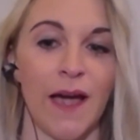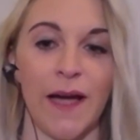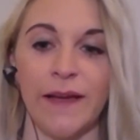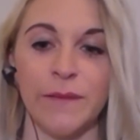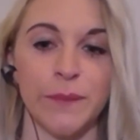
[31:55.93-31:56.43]

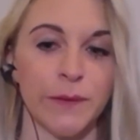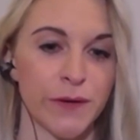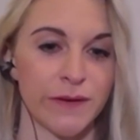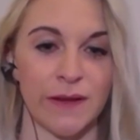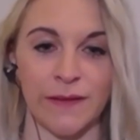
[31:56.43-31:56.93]
i have blood
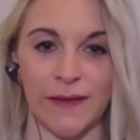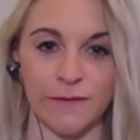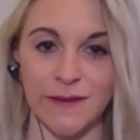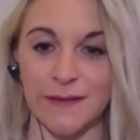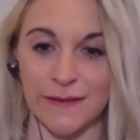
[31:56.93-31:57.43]
work done like
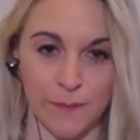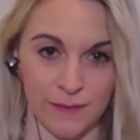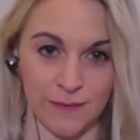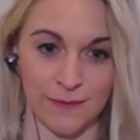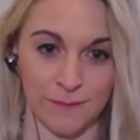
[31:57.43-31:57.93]
every six
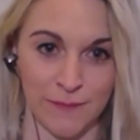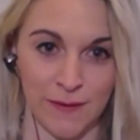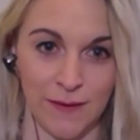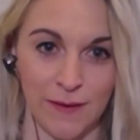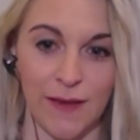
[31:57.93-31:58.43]
months
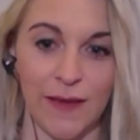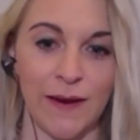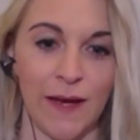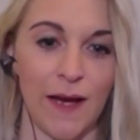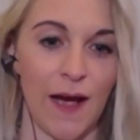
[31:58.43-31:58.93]

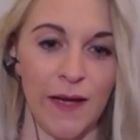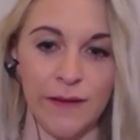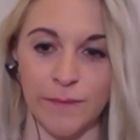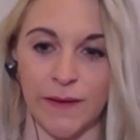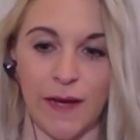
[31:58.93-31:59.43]
and
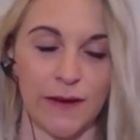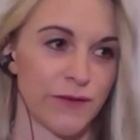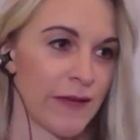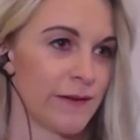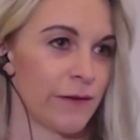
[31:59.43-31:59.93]
i like i
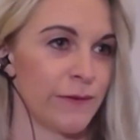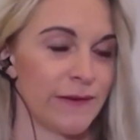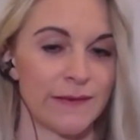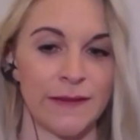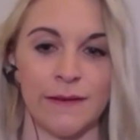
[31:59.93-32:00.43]
just had it done
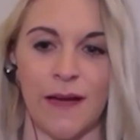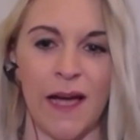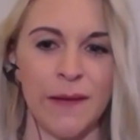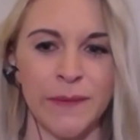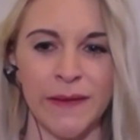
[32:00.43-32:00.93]
recently
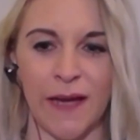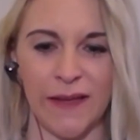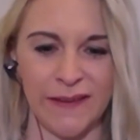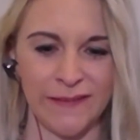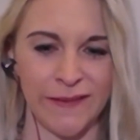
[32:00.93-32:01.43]
i'm like
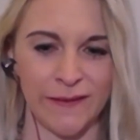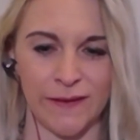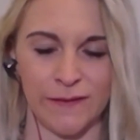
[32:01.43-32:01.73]
i eat like a,